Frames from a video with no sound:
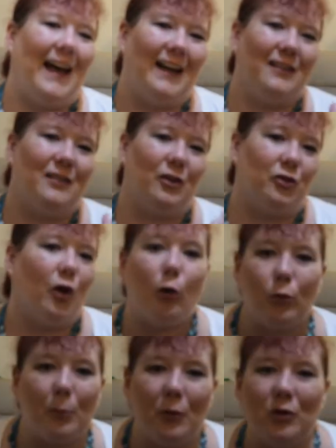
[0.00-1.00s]
and
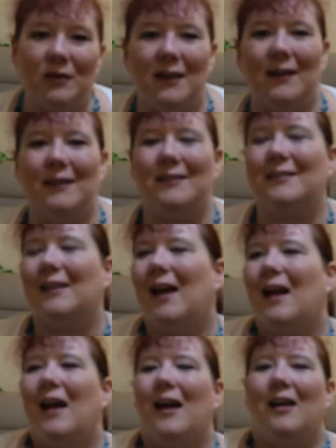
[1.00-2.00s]
adorableness.
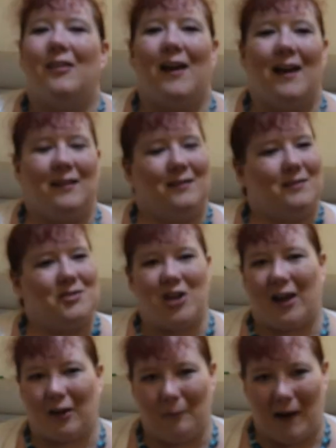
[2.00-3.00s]
Then
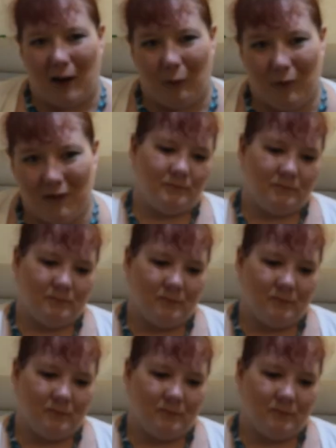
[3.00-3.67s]
check them out.